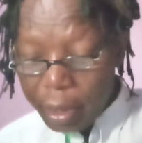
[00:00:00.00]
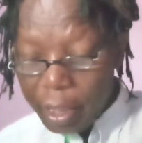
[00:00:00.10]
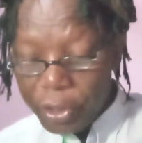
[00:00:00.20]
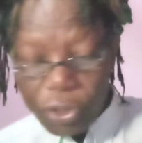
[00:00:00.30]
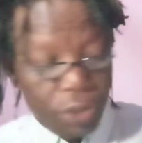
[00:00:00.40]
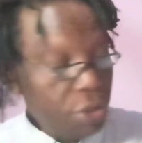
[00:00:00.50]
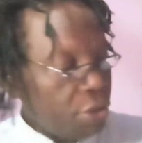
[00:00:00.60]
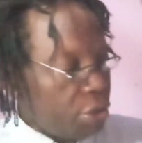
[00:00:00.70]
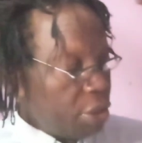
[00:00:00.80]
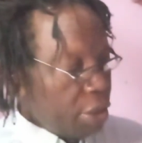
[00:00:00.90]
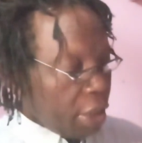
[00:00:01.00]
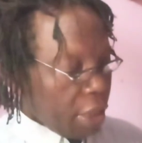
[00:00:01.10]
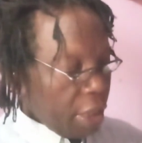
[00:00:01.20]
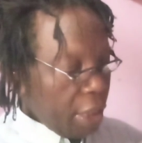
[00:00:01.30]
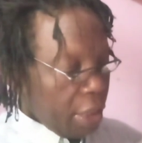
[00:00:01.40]
H,
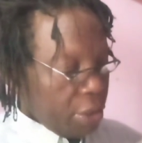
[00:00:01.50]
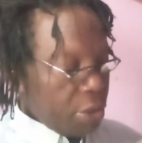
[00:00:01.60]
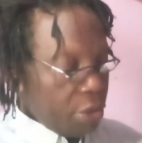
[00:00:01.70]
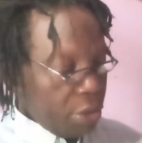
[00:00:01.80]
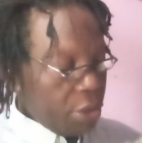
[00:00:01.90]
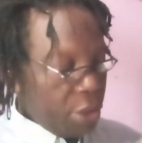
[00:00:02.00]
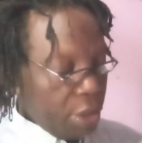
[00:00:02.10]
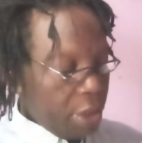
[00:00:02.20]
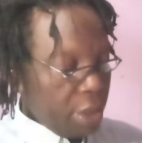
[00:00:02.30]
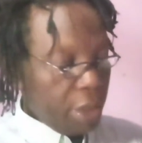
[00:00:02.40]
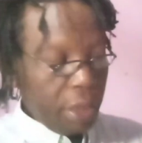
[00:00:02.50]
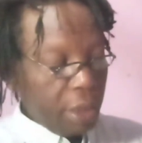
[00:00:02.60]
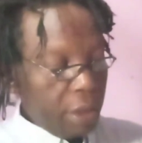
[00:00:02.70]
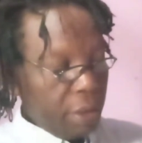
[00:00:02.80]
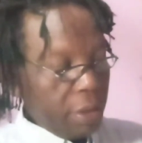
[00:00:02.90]
Dirac H.
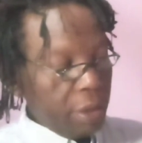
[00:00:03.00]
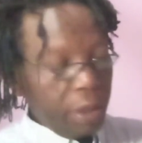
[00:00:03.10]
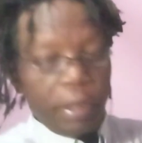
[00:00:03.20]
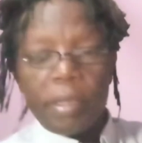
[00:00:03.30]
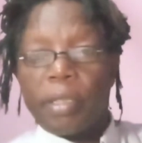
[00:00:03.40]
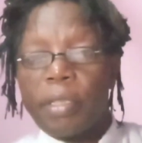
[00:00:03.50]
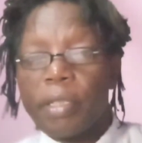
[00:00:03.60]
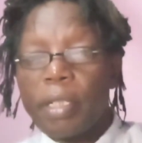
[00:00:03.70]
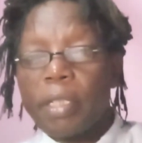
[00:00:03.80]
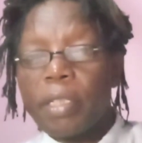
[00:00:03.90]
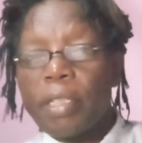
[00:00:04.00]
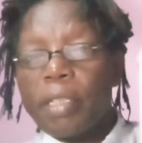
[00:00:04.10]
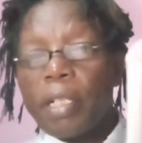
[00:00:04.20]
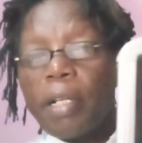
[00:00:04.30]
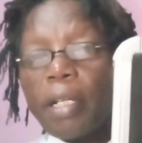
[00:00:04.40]
This is H.
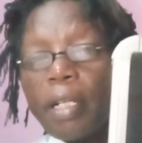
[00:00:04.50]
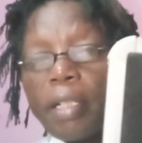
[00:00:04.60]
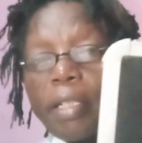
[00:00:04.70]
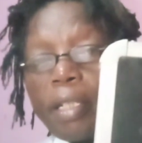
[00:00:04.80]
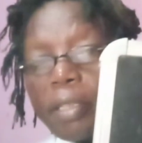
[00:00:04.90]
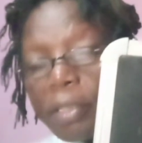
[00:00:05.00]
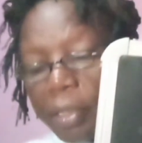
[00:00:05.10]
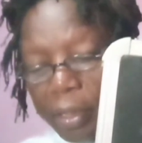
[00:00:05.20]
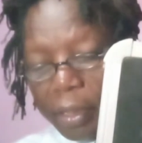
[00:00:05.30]
This is how I write H.